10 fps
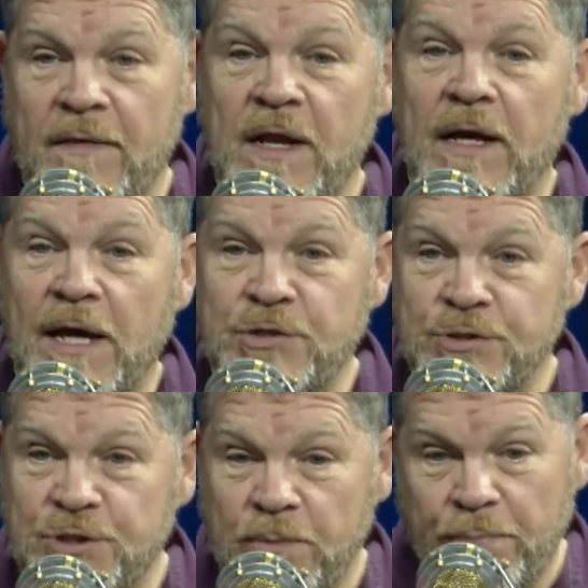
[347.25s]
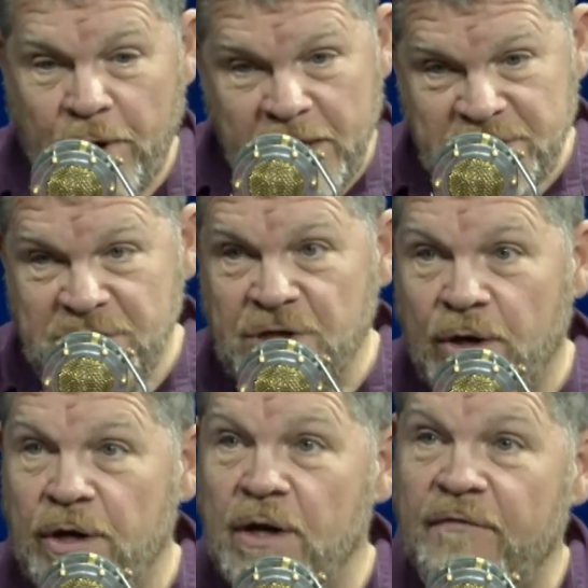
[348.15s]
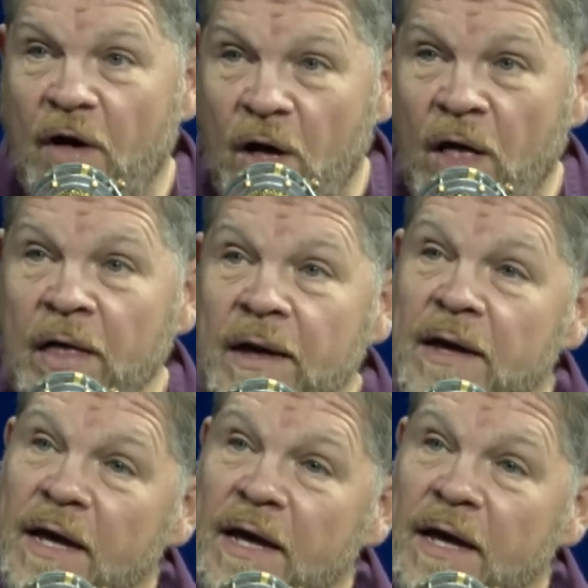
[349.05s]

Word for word: And then it got to a certain price and started to fall.